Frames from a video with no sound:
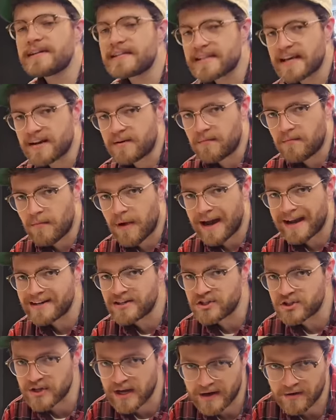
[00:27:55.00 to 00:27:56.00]
said, my
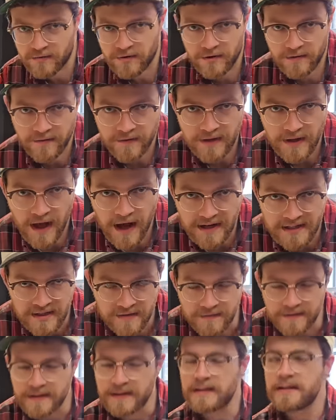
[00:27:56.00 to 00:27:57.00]
general
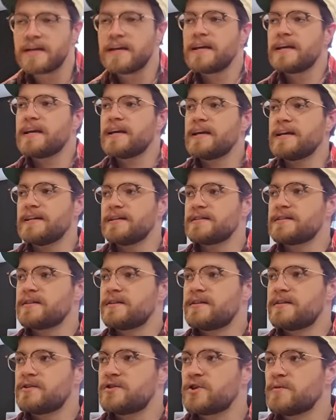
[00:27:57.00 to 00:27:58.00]
philosophy is
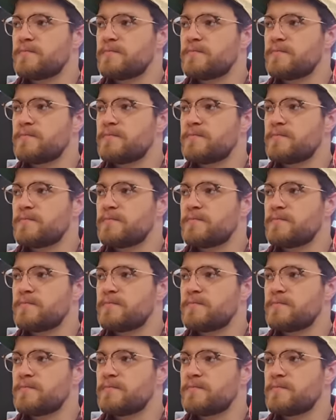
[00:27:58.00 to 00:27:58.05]
to